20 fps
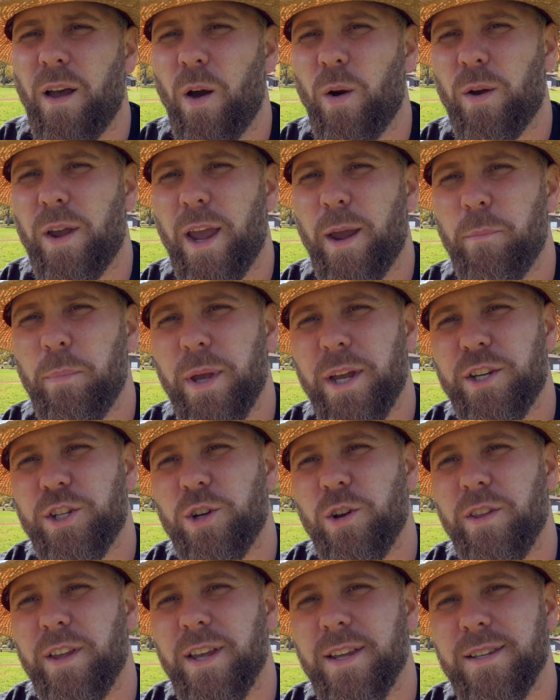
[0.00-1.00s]
Okay,
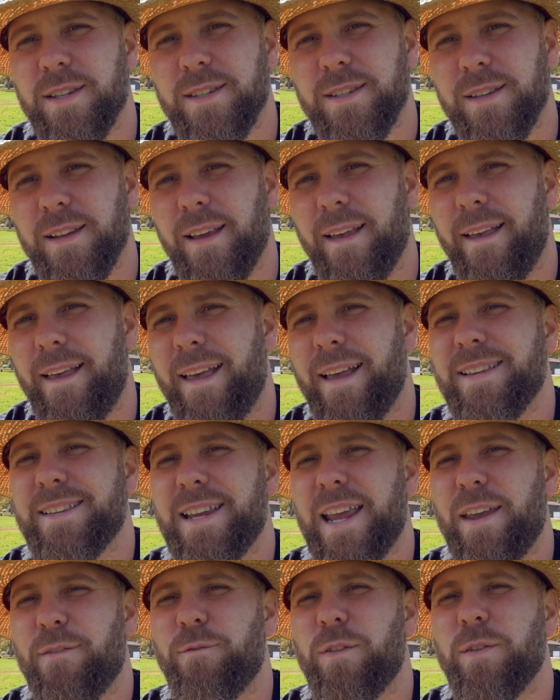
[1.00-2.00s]
picture this. It's
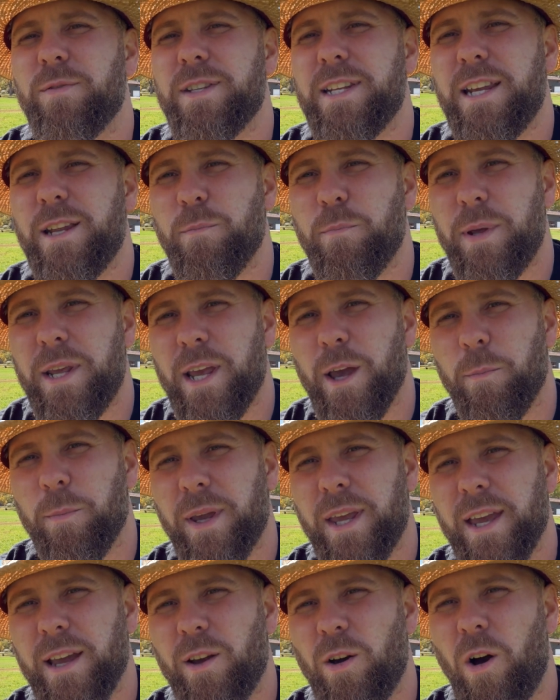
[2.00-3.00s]
8:15 p.m.
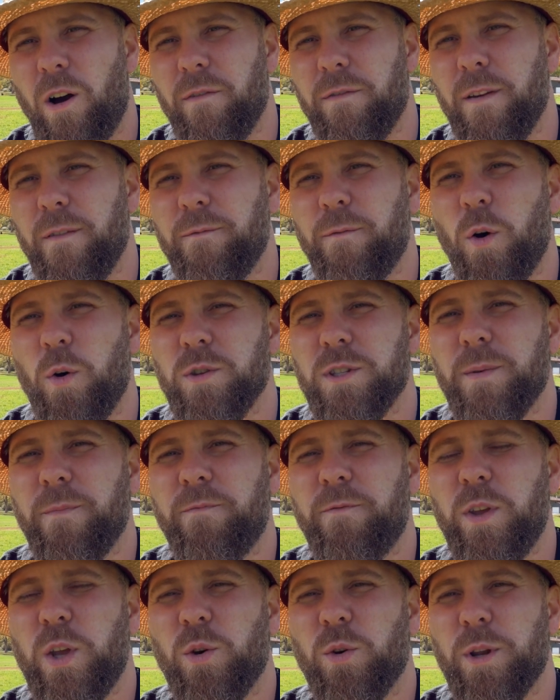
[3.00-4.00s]
kickoff at Folsom
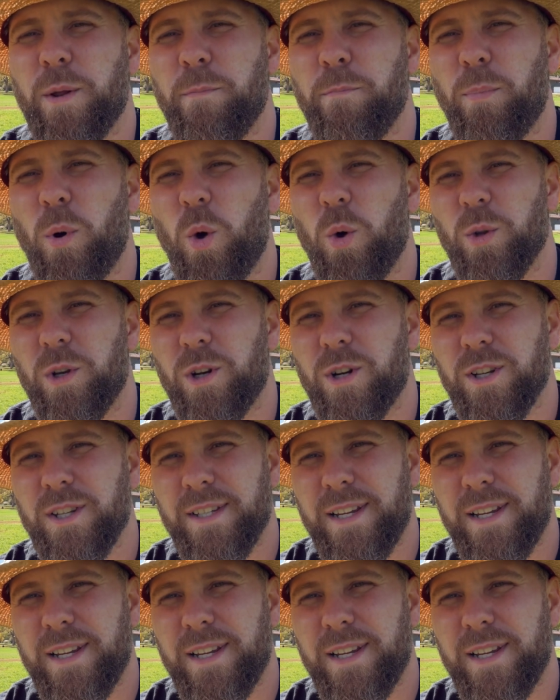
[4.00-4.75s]
Field in Boulder,